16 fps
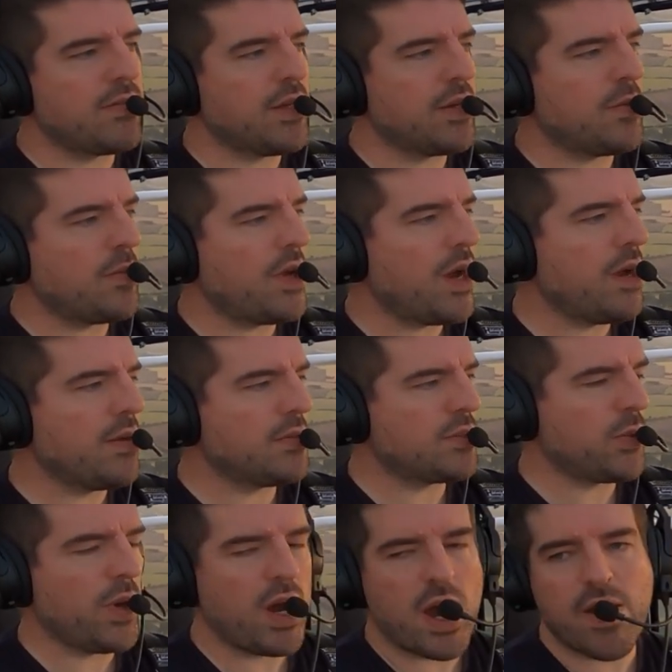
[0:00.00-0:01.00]
uh,
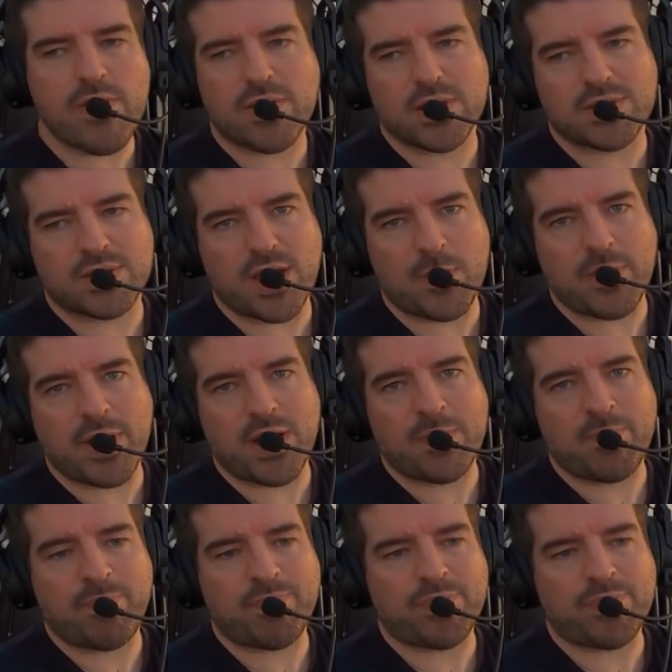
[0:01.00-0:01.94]
to it over the summer.